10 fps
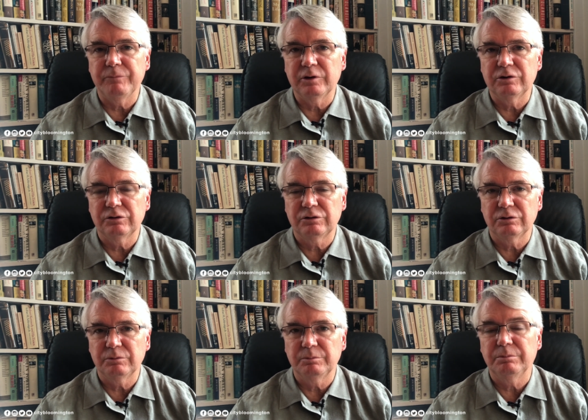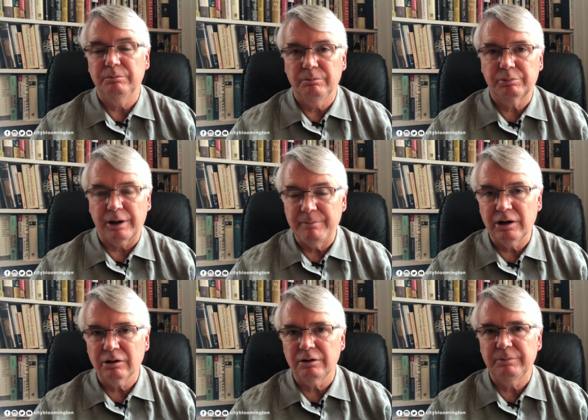just to
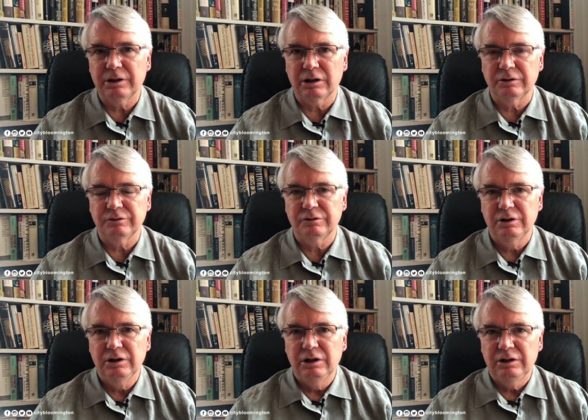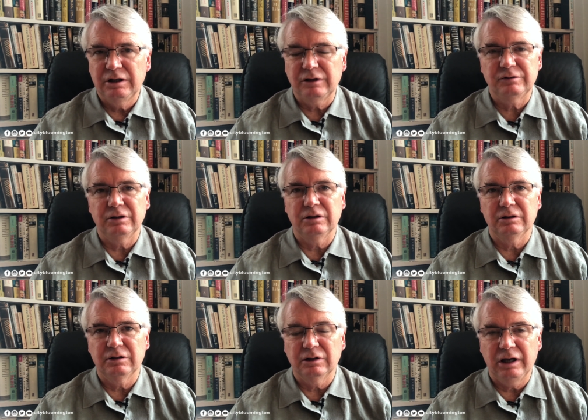primarily because
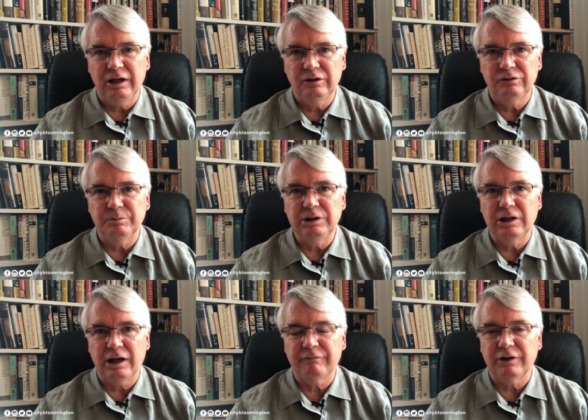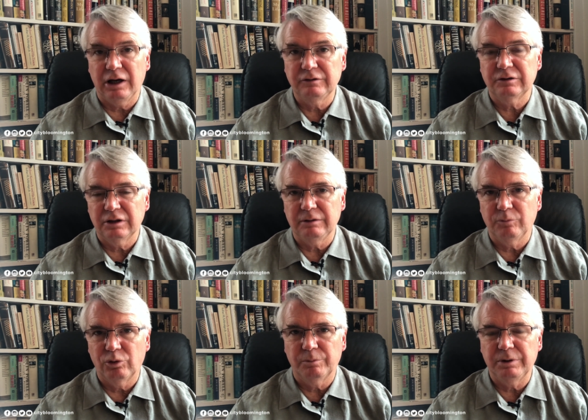testing delays mean they have to isolate
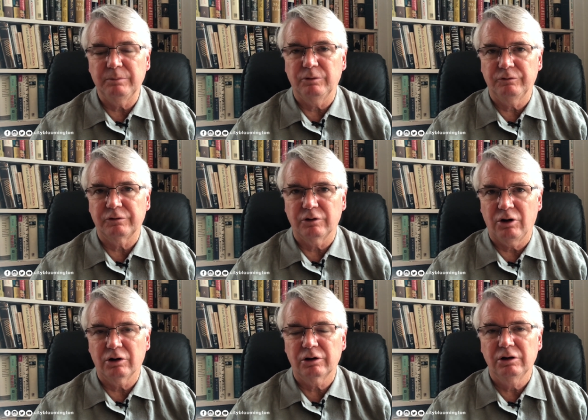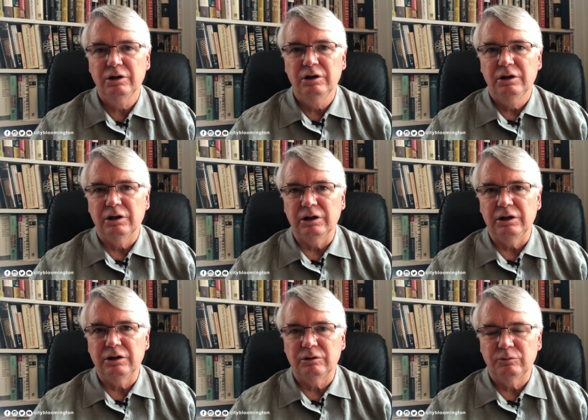more people for longer
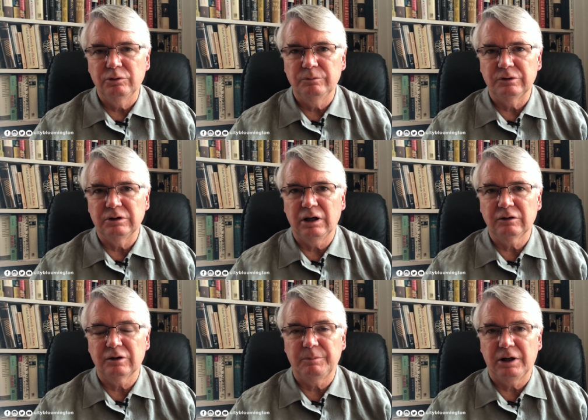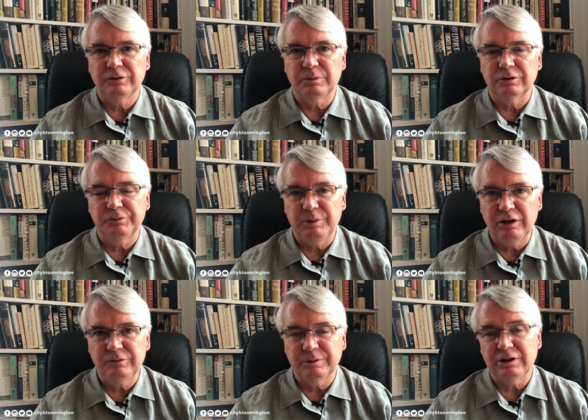in their rooms and takes up hospital
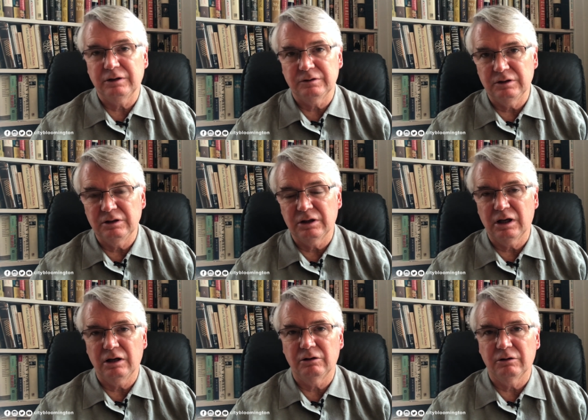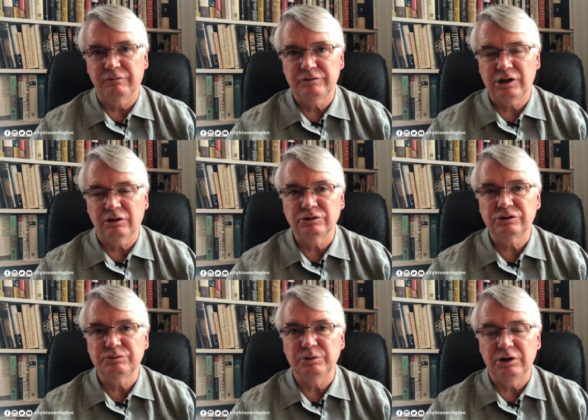space, but that's an indicator of
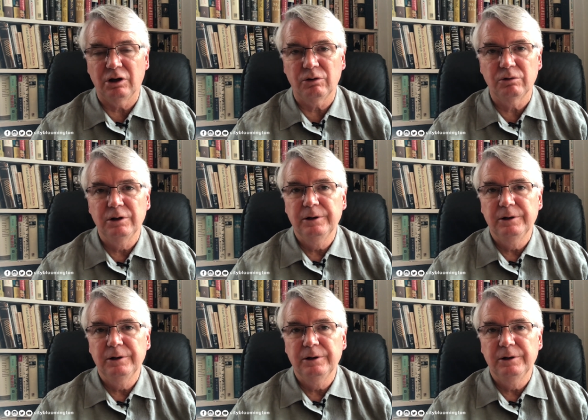challenges. We know